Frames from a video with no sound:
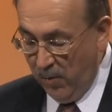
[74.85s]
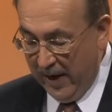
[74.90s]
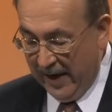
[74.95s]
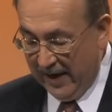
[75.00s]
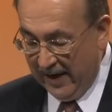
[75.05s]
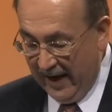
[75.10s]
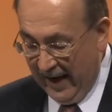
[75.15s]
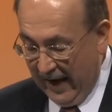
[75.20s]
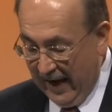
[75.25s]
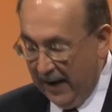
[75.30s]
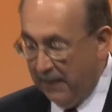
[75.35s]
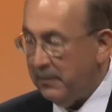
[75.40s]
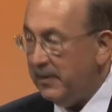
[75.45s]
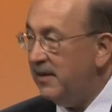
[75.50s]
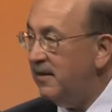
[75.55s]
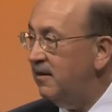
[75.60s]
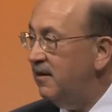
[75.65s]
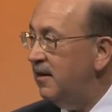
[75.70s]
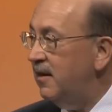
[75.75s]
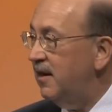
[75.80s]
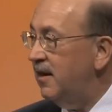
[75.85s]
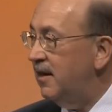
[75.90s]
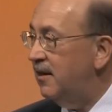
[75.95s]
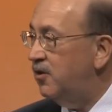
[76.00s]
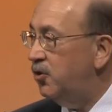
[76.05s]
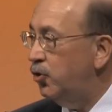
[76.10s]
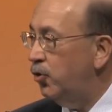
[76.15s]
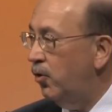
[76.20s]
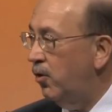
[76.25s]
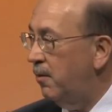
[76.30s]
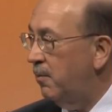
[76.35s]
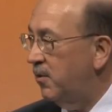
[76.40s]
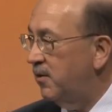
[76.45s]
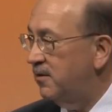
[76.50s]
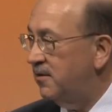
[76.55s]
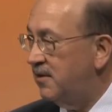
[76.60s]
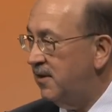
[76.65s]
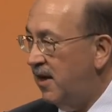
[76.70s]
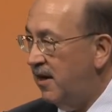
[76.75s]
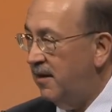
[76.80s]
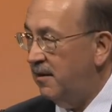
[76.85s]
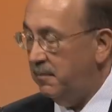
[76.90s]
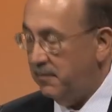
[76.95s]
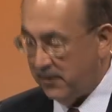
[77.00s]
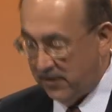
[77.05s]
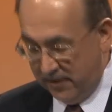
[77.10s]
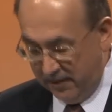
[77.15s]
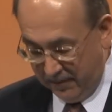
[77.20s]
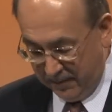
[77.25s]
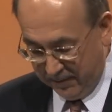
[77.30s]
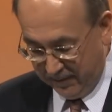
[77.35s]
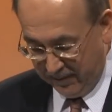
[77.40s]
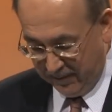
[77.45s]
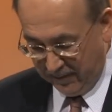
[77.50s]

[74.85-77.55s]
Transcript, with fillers: we inhabit in normal times.